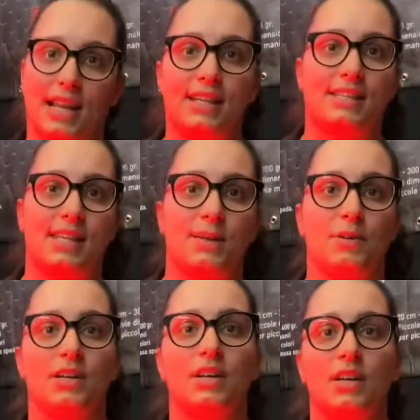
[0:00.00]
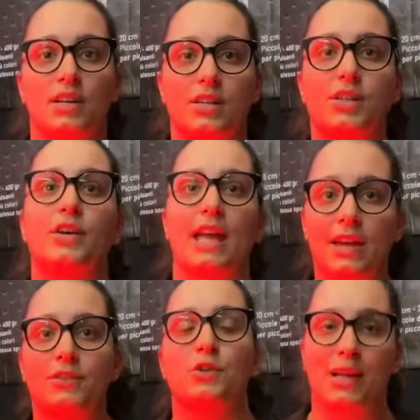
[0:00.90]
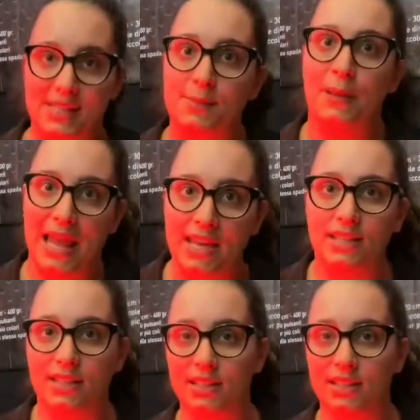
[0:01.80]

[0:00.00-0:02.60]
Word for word: lightsaber, so I have to explain.